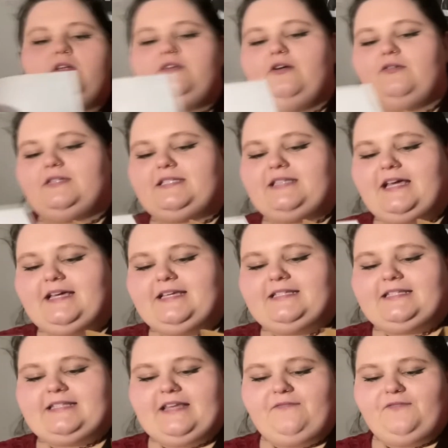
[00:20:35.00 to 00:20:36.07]
Note
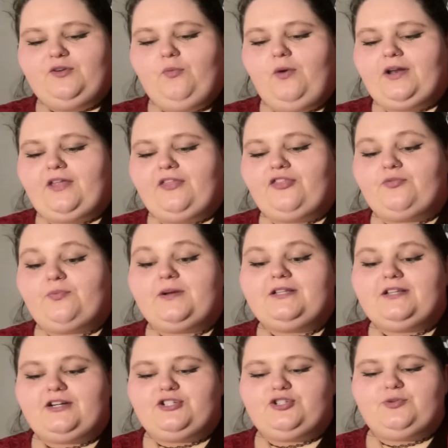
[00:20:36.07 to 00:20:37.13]
says, if you want a
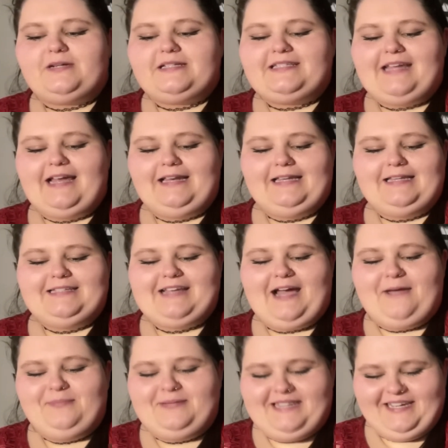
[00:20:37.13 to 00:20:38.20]
thriller twist ending
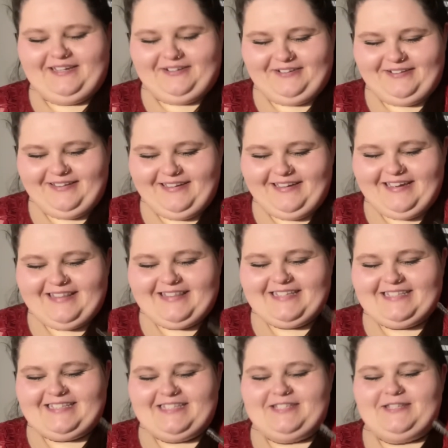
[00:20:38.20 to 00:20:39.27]
type deal,
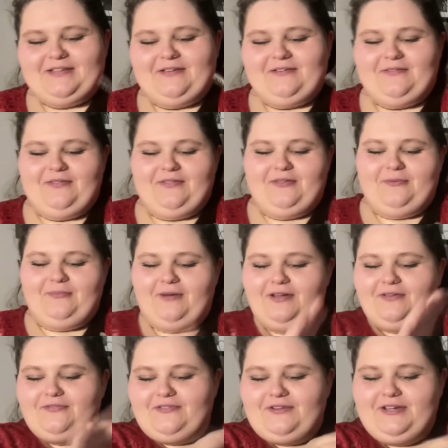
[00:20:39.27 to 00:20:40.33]
this is the
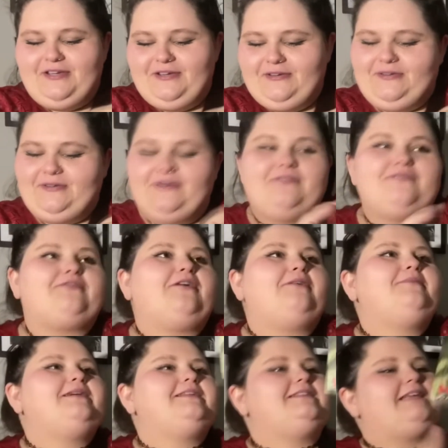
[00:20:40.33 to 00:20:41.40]
one for you,
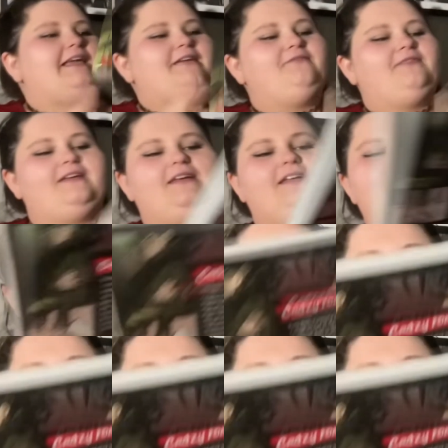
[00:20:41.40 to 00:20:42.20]
from David.